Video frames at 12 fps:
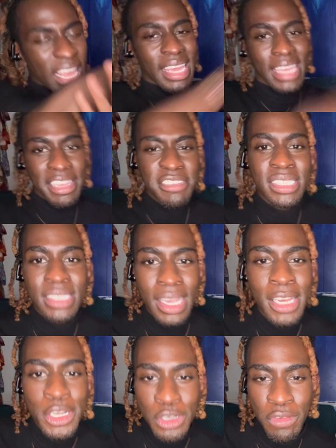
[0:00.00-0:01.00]
that gives
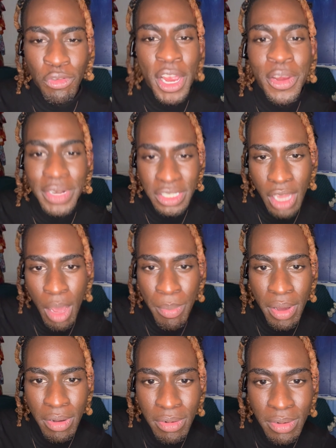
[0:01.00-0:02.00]
signature fragrance
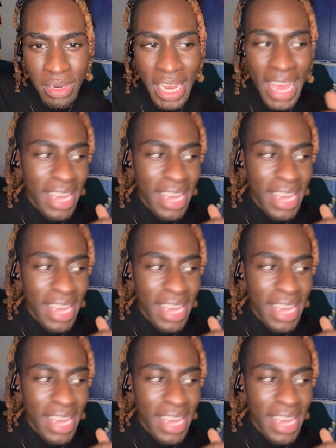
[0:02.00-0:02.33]
combo.